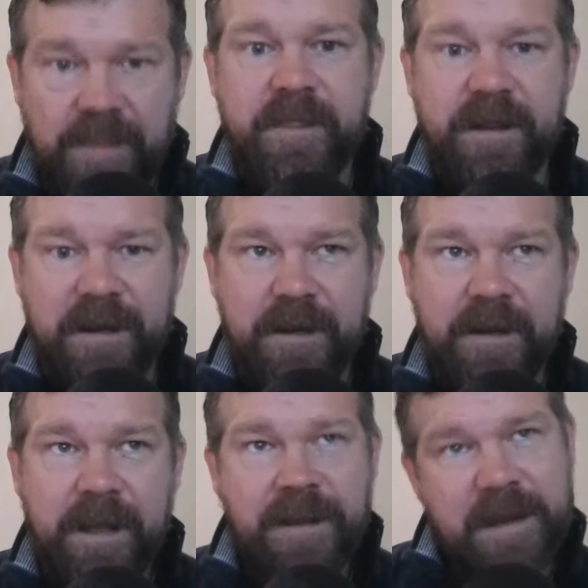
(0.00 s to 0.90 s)
And they,
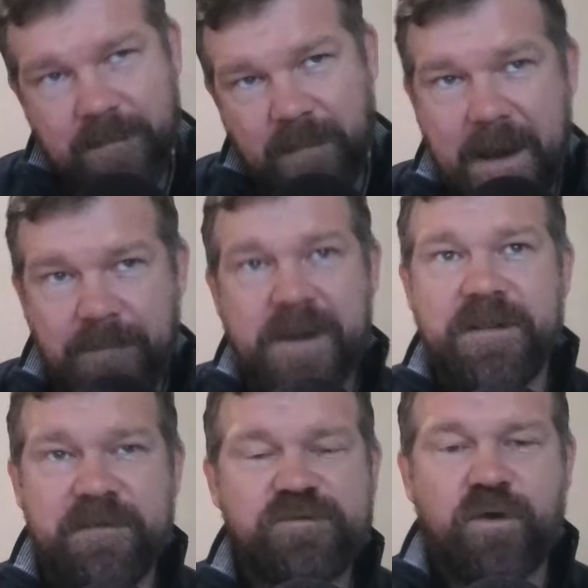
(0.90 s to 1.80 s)
in my
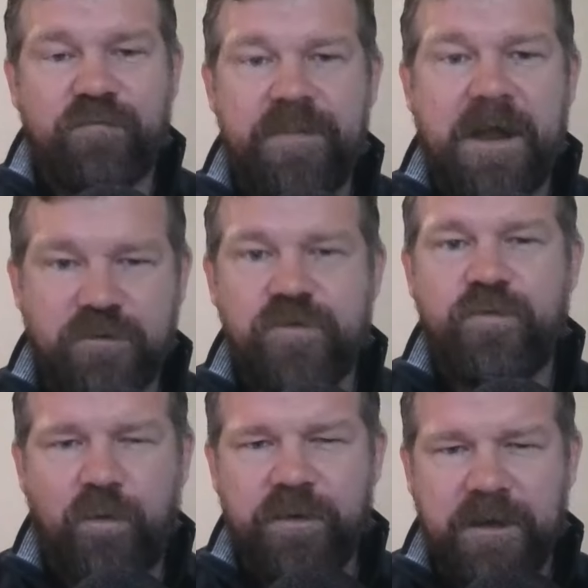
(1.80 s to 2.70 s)
opinion, they've sort of had that
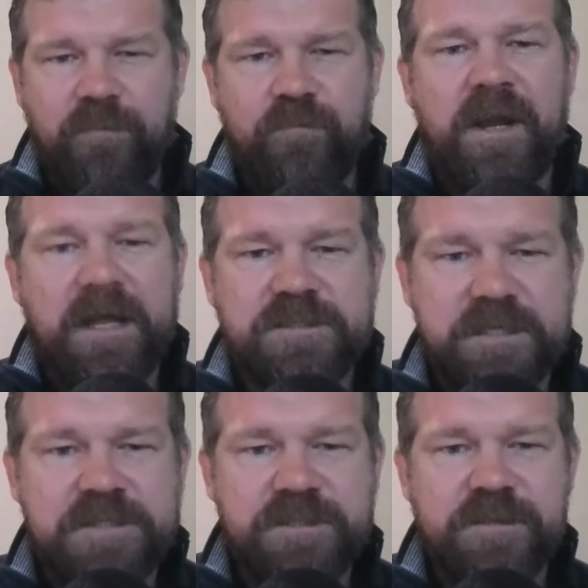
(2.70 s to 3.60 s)
Newtonian
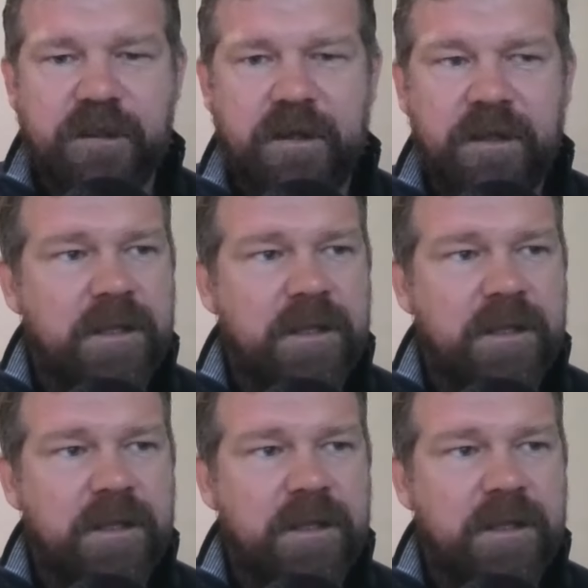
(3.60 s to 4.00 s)
realization that,